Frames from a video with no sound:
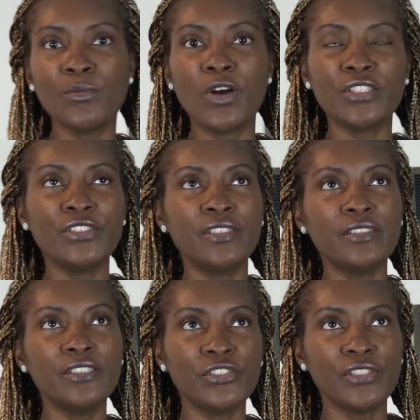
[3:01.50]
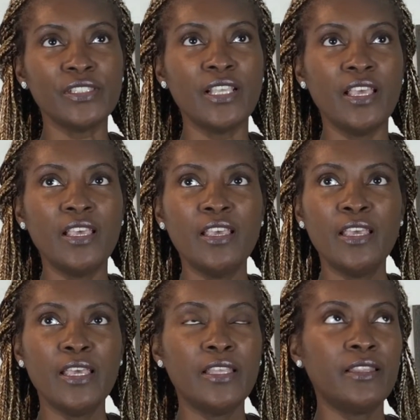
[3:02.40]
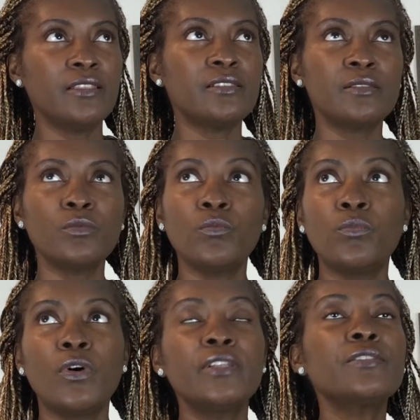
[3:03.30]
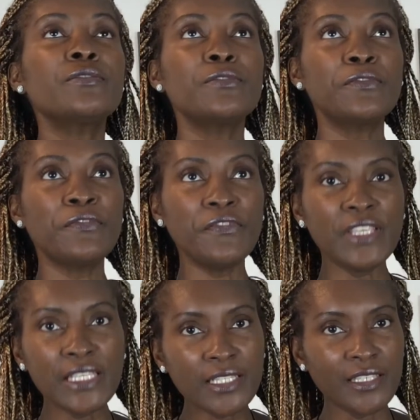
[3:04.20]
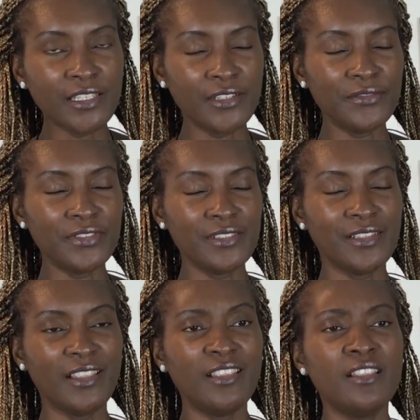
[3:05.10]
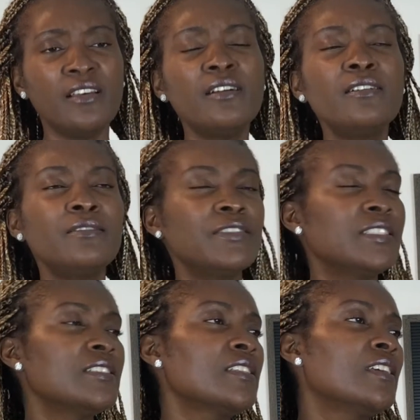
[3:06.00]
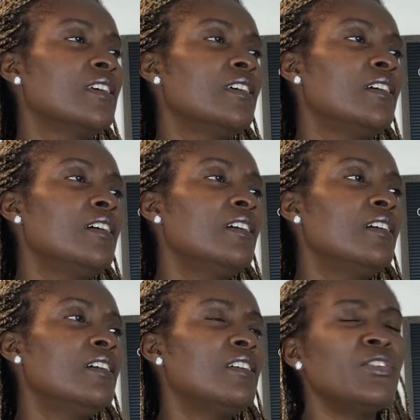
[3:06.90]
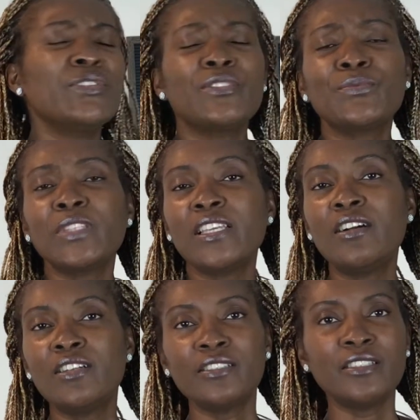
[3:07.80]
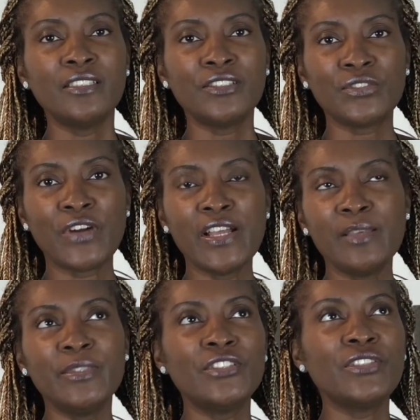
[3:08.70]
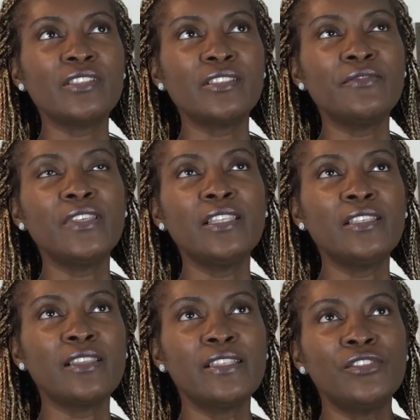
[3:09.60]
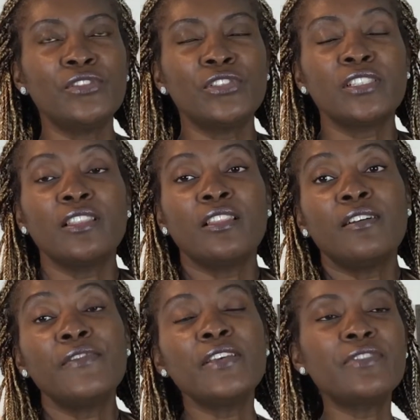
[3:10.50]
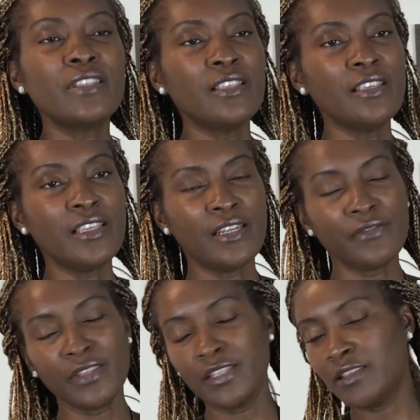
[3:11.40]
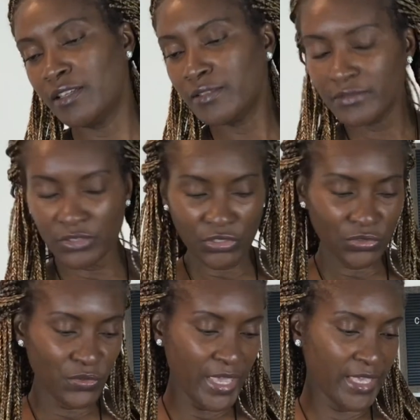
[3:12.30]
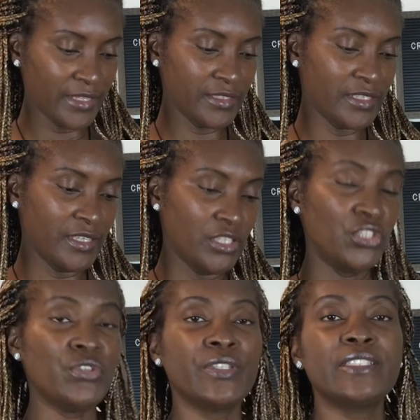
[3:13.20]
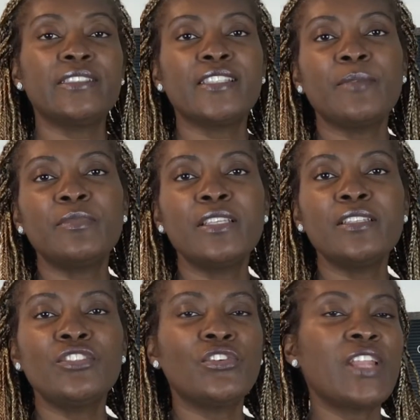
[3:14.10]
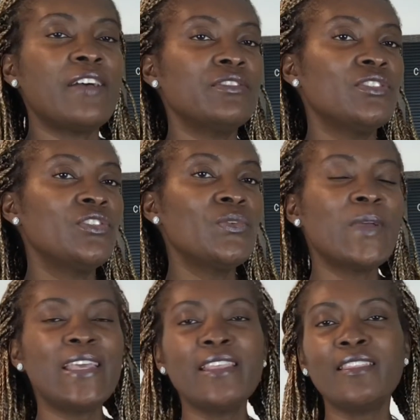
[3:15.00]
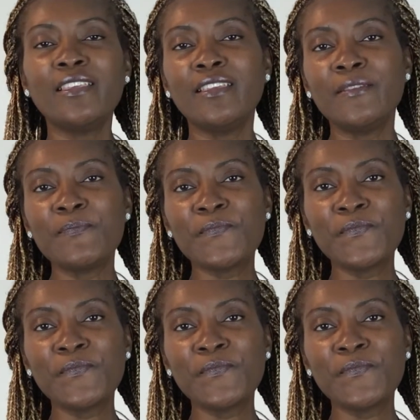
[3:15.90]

washing the dishes. And this wonderful feeling of love and, it's really hard to describe. It's just a feeling that you just love everything and everything loves you and you're accepted. You don't have to do anything.